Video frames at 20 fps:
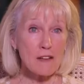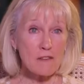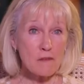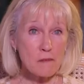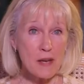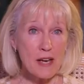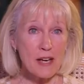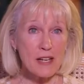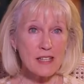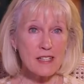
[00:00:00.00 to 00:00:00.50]

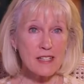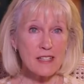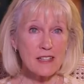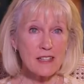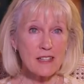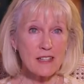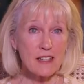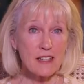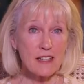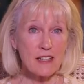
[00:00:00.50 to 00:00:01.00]
have met
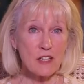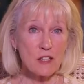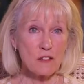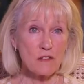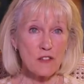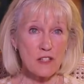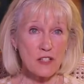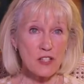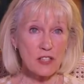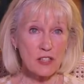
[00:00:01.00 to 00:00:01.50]
in the
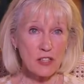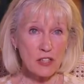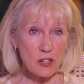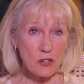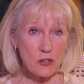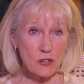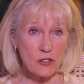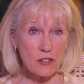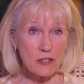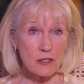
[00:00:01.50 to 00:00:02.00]
Fethullah
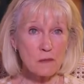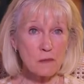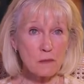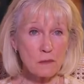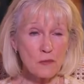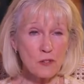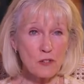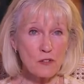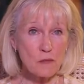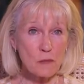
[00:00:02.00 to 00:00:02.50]

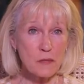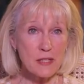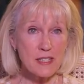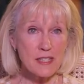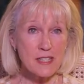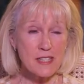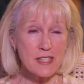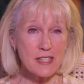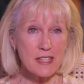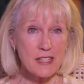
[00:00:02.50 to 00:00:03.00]
Gülen
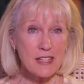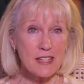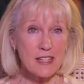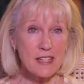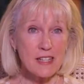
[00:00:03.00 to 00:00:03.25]
movement